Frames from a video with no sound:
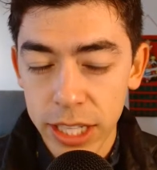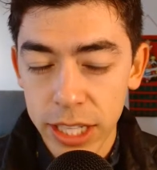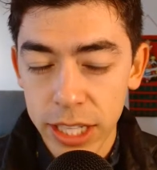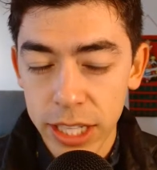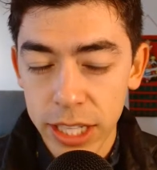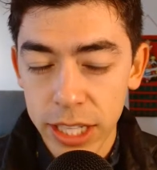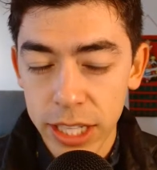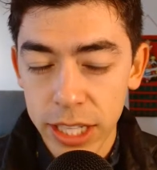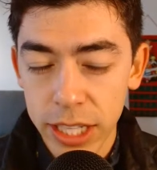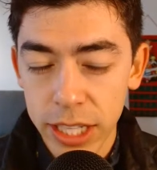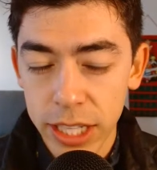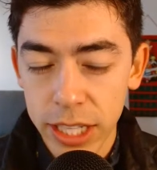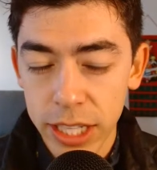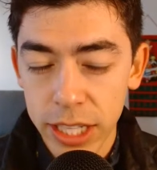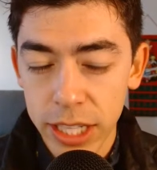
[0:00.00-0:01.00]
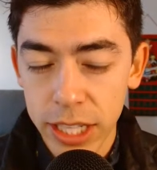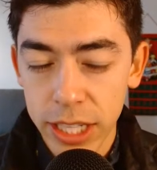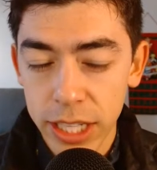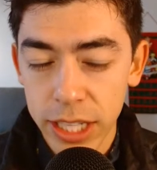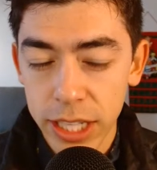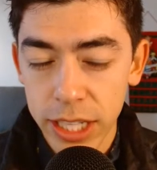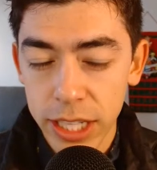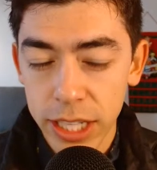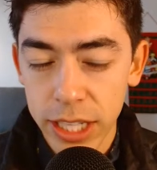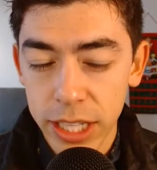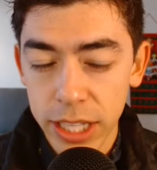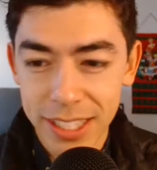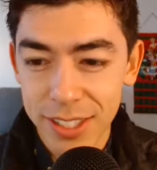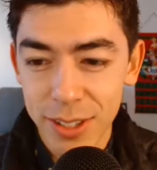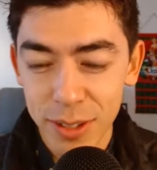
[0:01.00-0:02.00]
92 cents plus
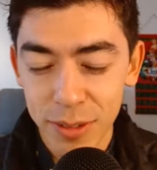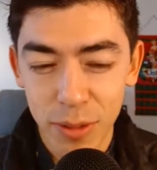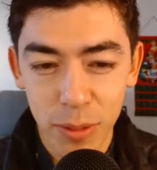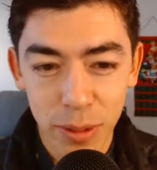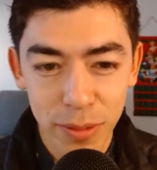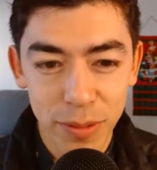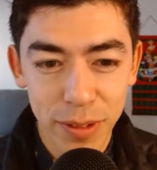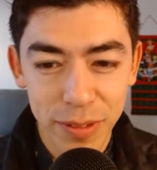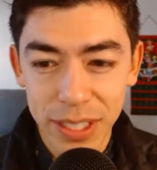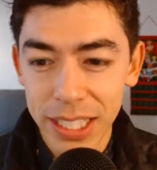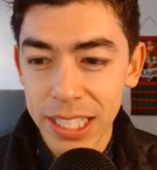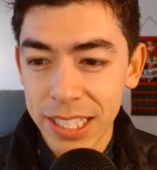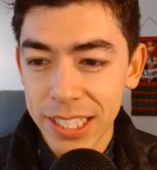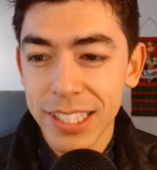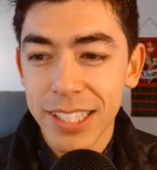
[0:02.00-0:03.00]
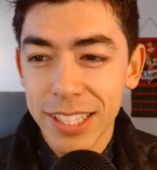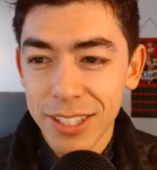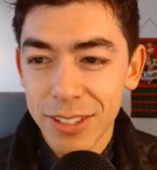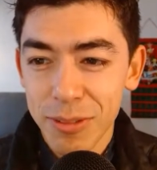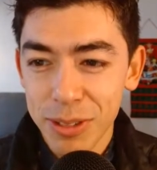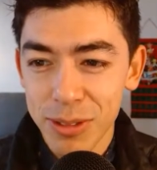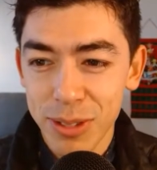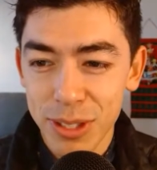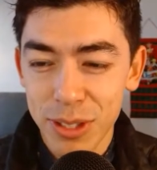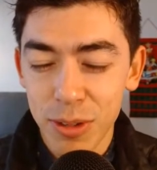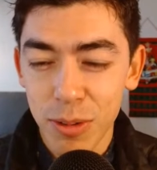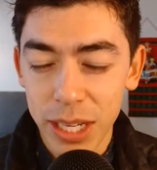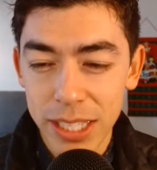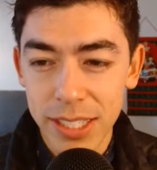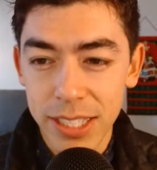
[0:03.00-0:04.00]
shipping and sold it for 150, which was
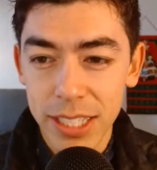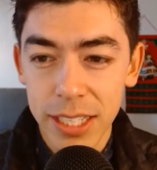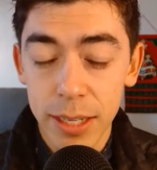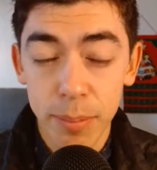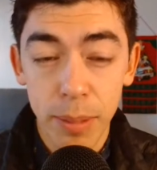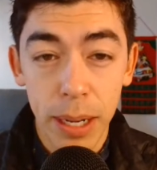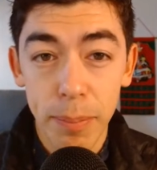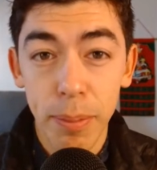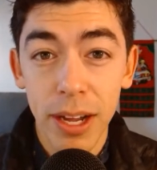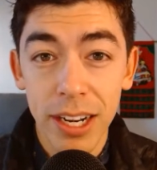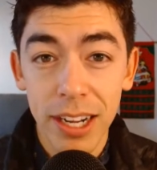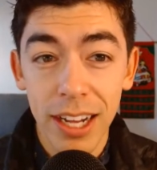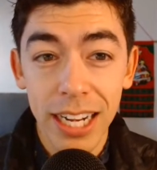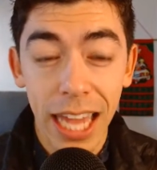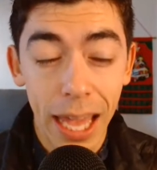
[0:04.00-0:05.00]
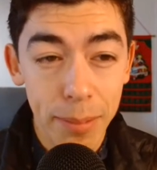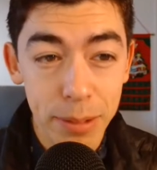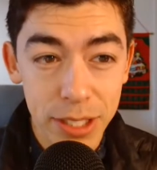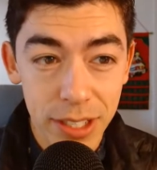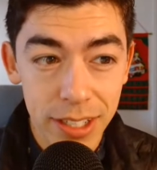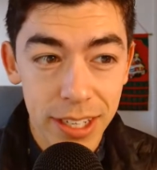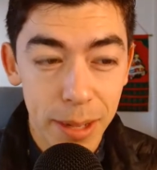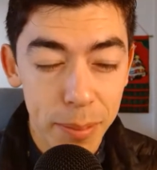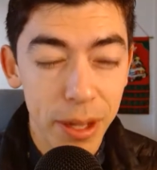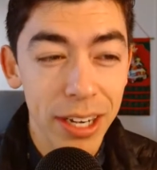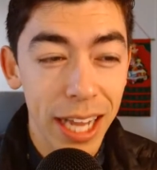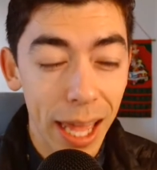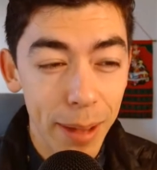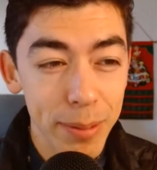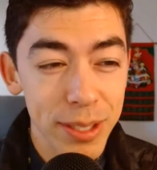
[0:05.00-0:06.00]
crazy. But I bought it on Amazon. I bought
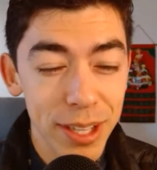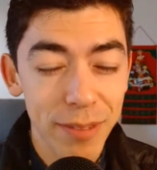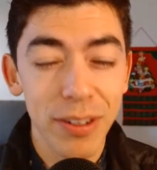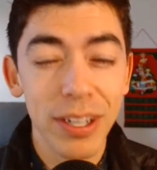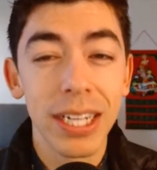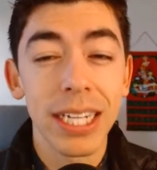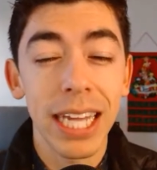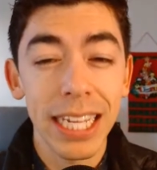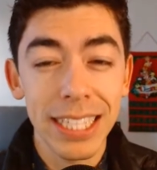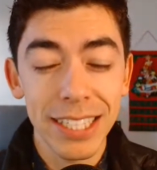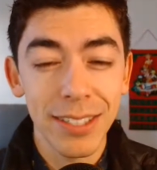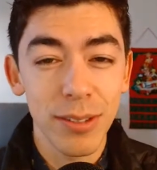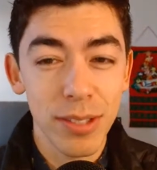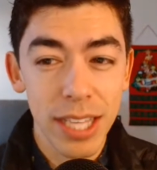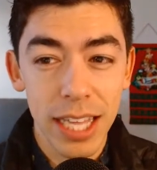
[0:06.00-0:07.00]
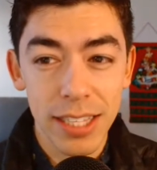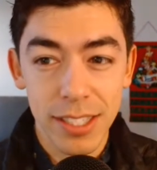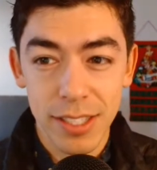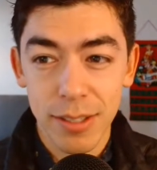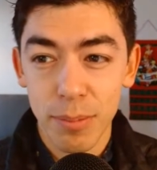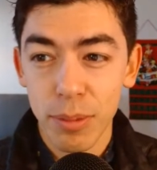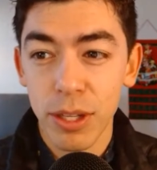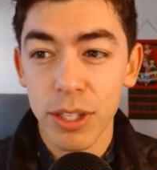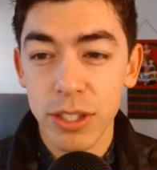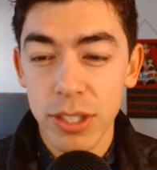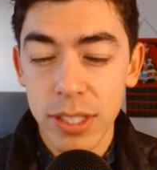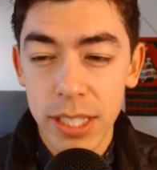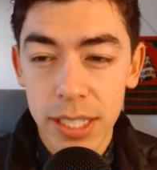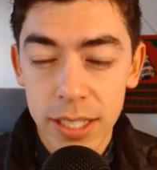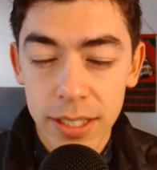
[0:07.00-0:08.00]
it on Amazon for 92 cents plus
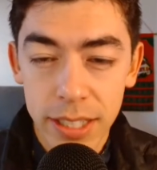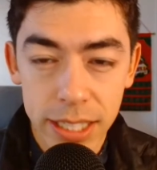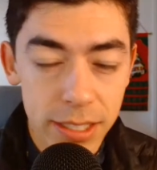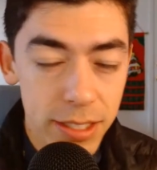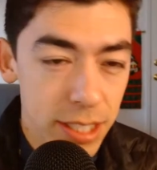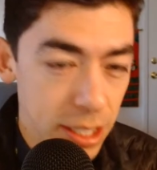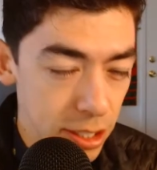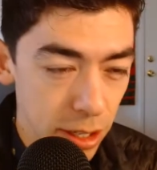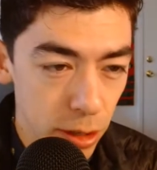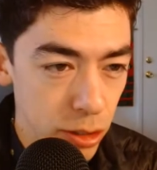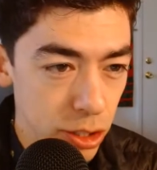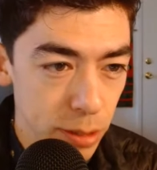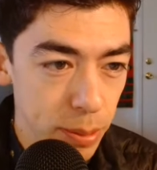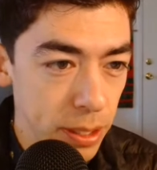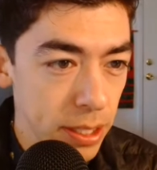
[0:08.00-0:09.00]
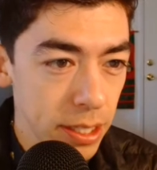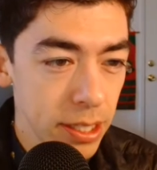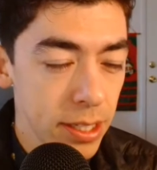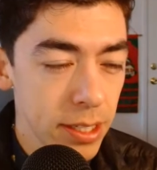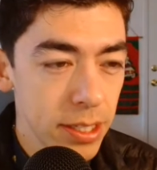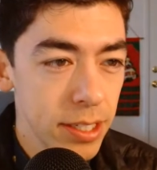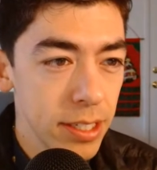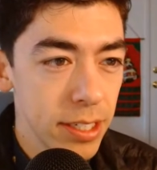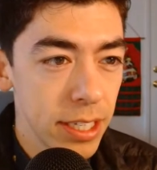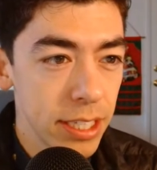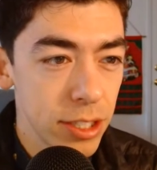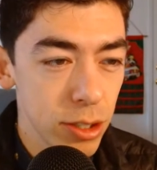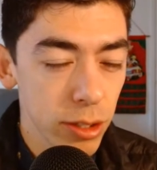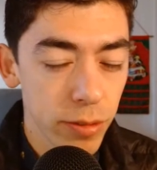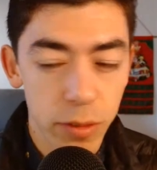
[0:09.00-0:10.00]
like six dollars shipping,
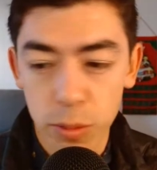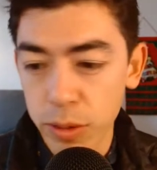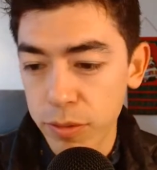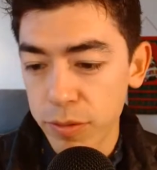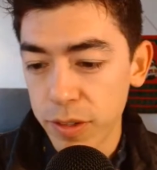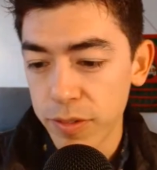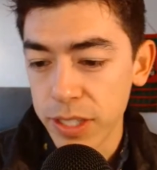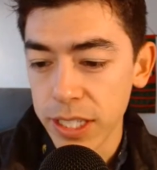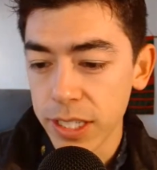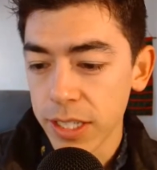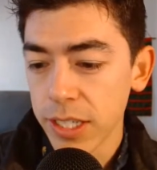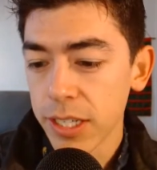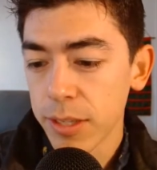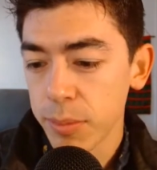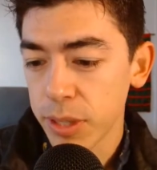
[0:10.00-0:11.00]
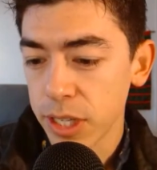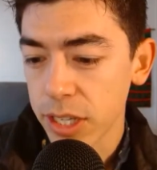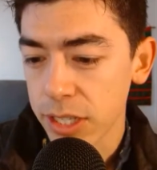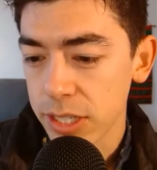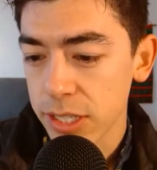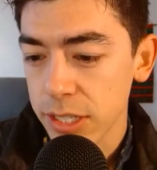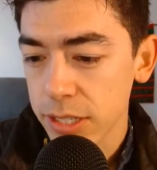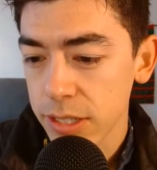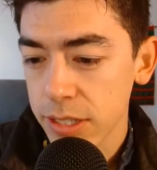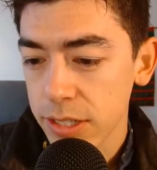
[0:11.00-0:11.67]
and sold it for 150 because